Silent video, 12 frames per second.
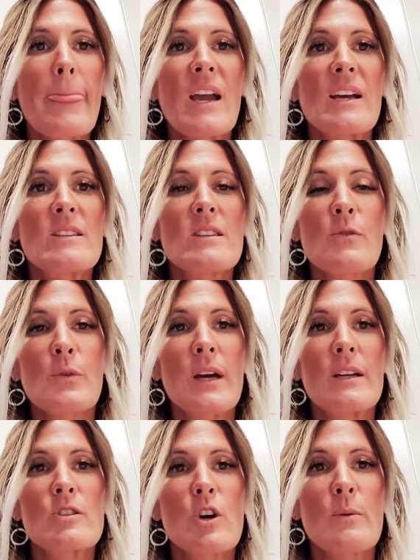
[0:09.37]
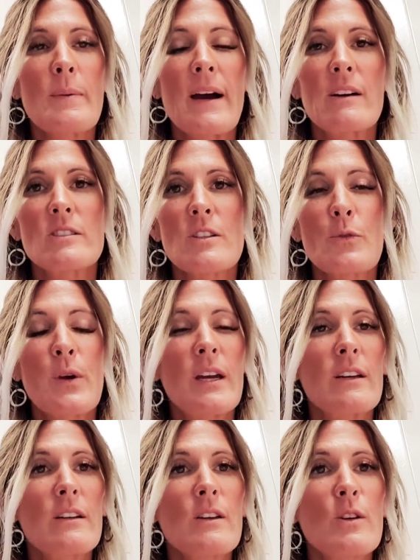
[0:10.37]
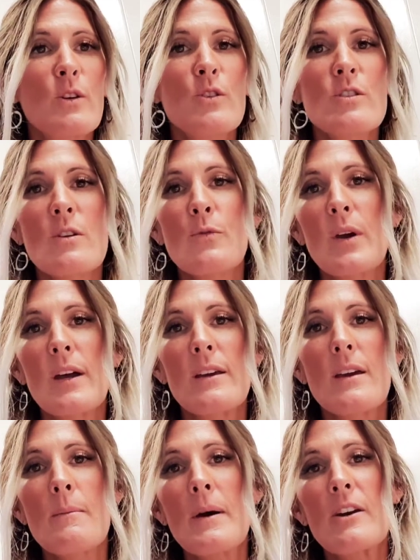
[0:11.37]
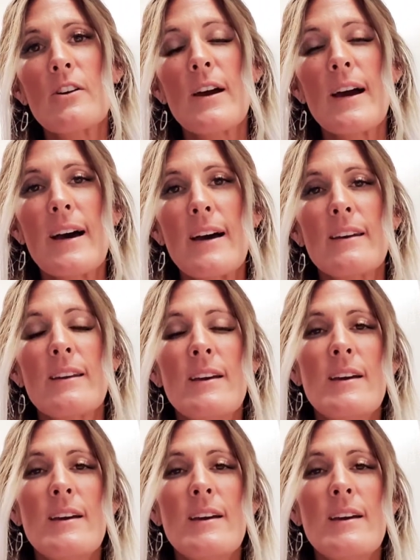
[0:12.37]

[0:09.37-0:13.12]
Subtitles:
Stuff we gotta talk about, stuff we gotta do, stuff we gotta get better at.